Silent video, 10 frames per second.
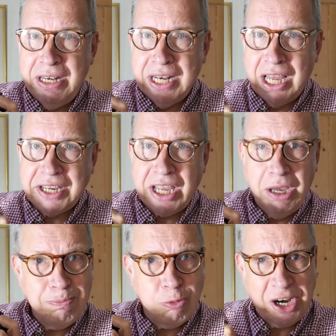like
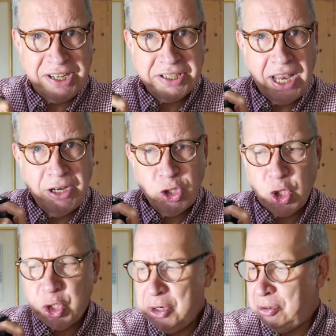a point and
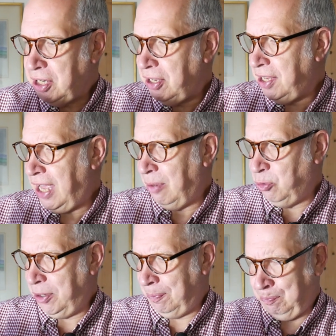shoot camera.